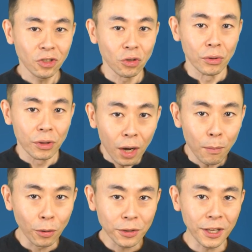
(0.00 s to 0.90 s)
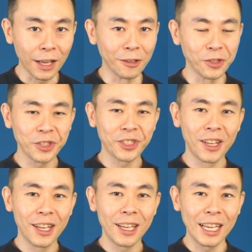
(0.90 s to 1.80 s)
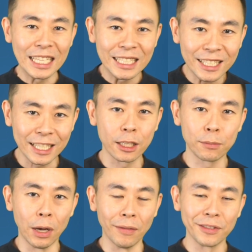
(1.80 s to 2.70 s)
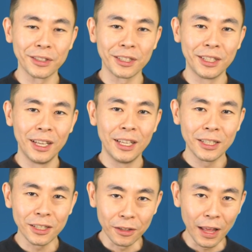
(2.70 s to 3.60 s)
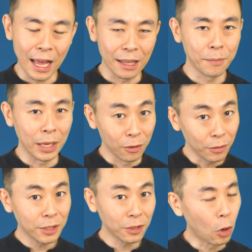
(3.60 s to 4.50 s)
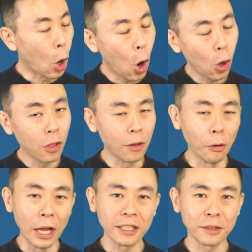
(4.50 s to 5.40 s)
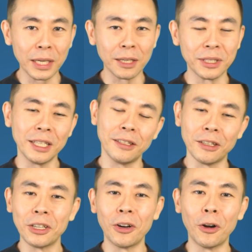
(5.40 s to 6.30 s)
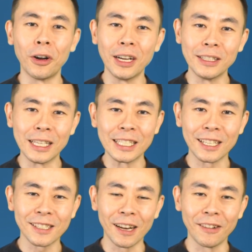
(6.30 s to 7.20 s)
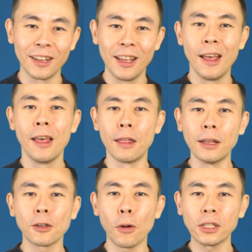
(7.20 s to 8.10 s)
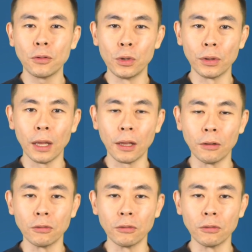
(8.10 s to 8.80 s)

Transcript: to double sales in six months? So that by doing so, all the rest becomes easier or unnecessary. This question will take